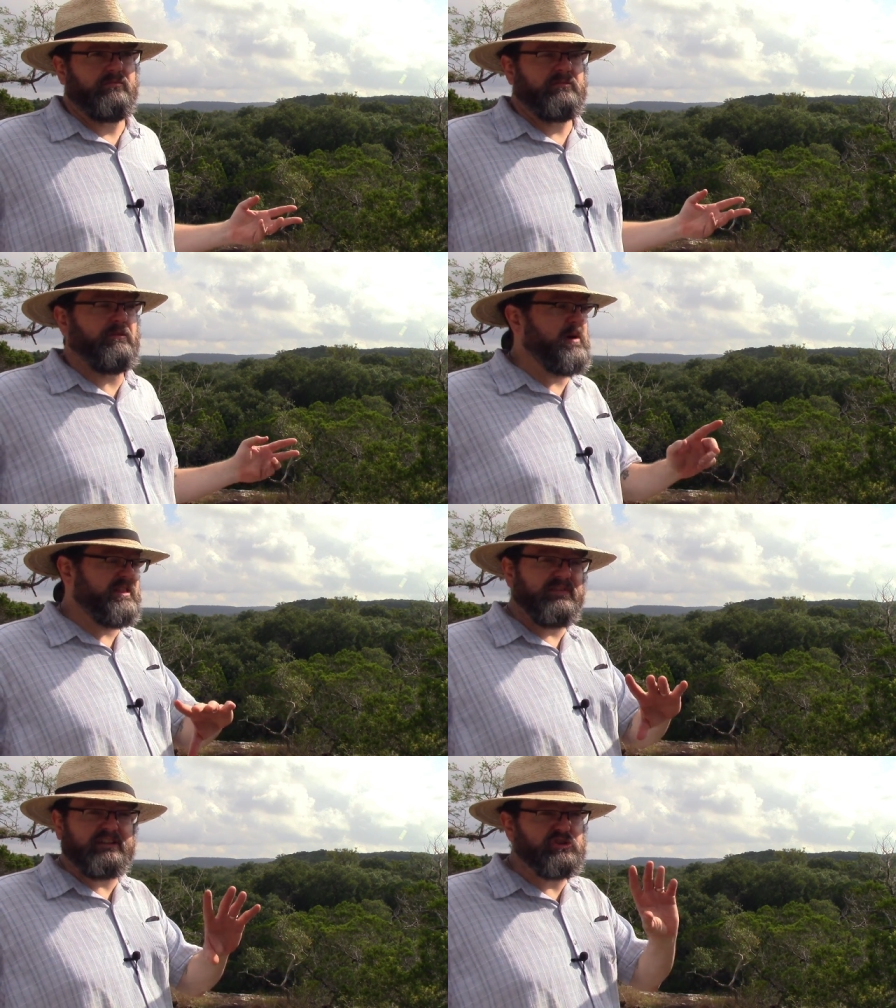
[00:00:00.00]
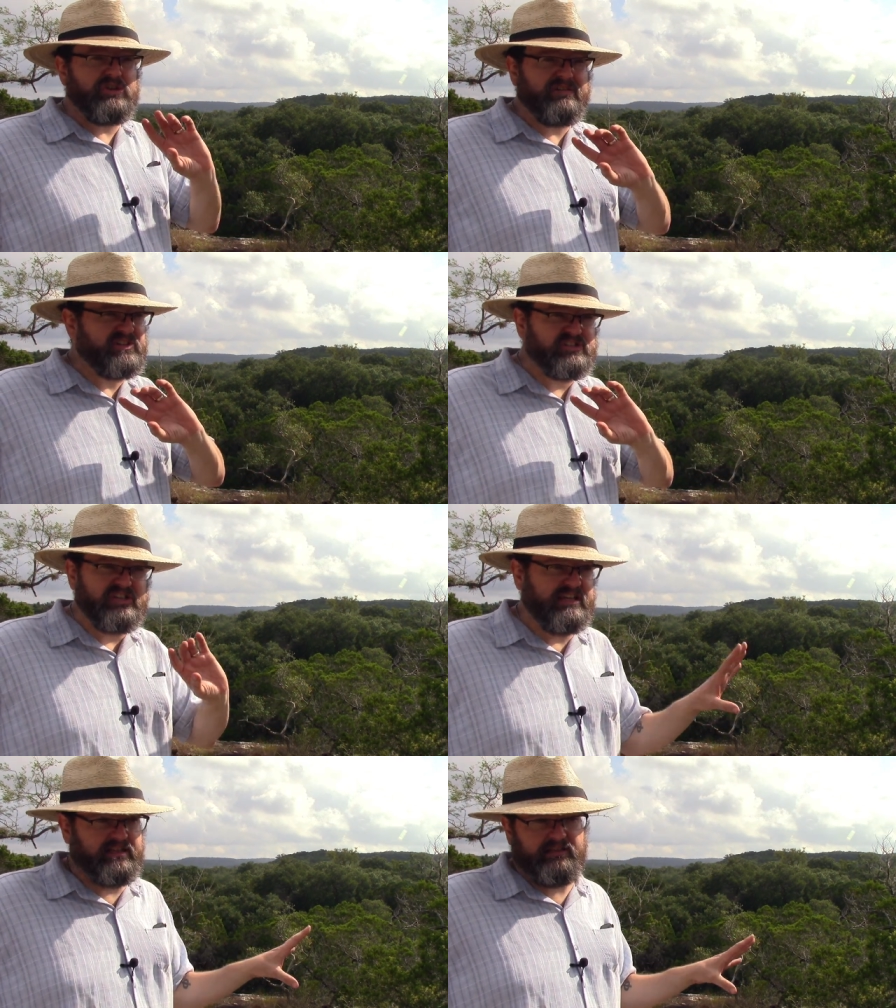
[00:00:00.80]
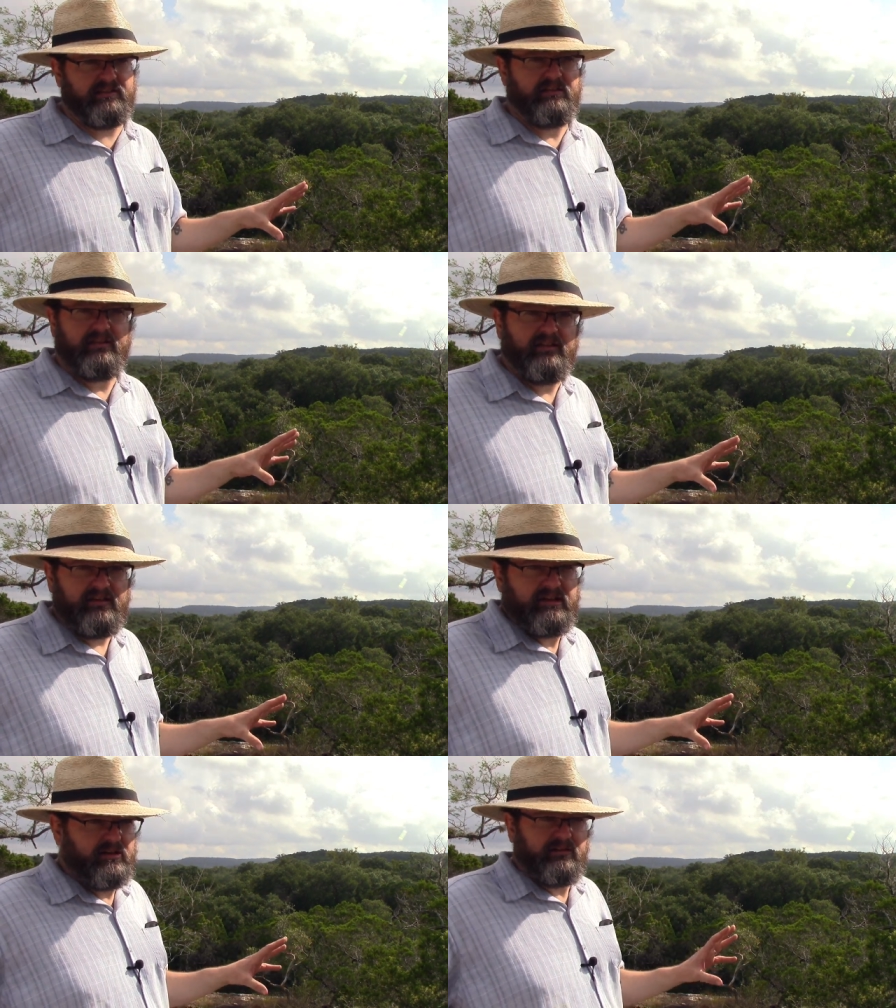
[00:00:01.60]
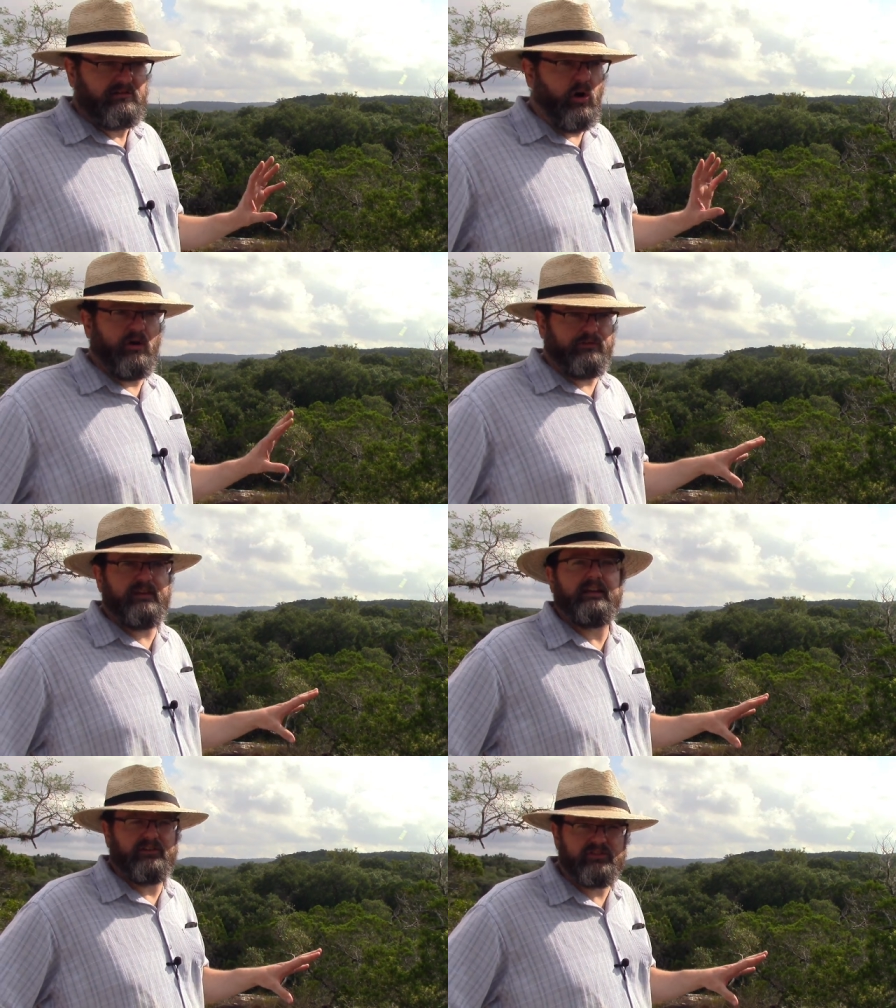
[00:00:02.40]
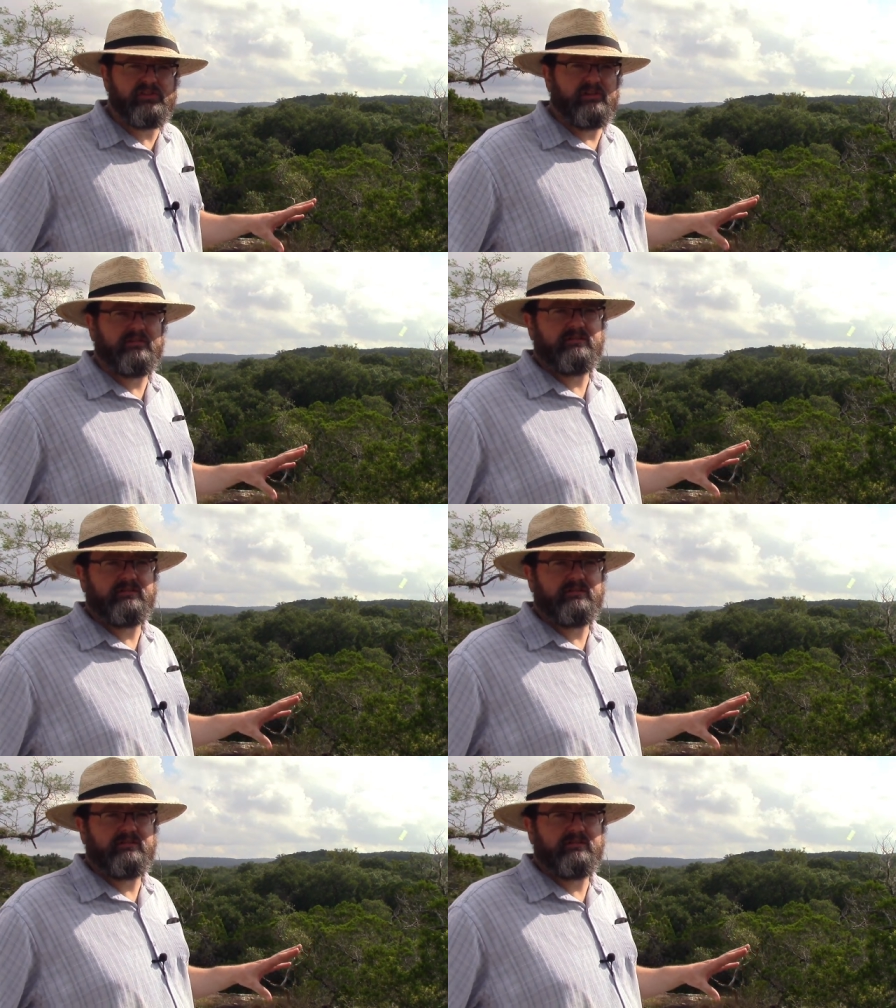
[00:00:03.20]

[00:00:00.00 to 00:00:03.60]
Never mind the fact that you've never seen all figures,